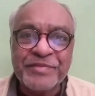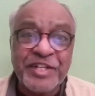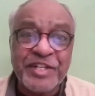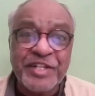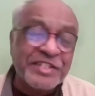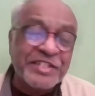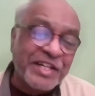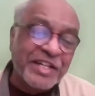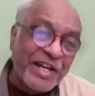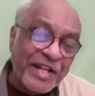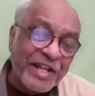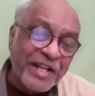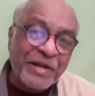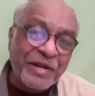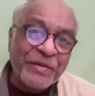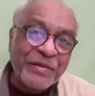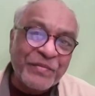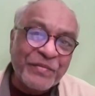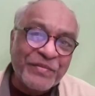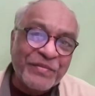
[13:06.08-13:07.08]
Is it clear?
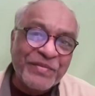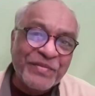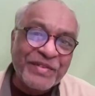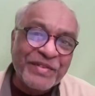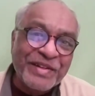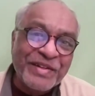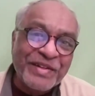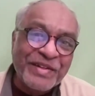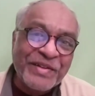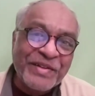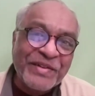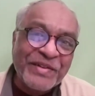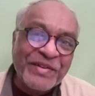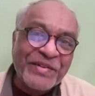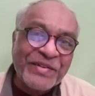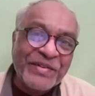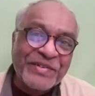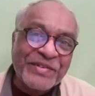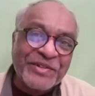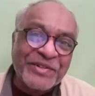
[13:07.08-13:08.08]

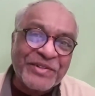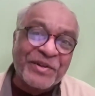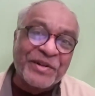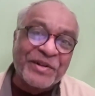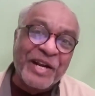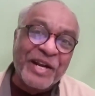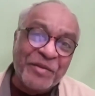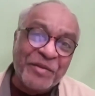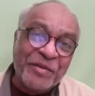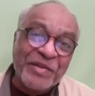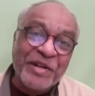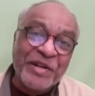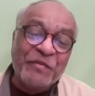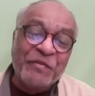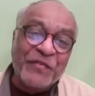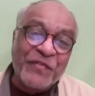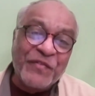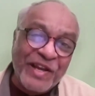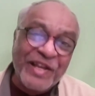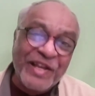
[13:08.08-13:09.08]
So treatment
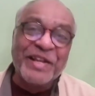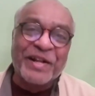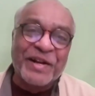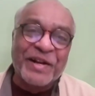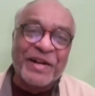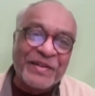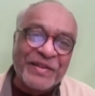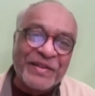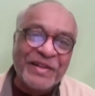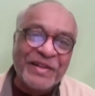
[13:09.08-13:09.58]
failure,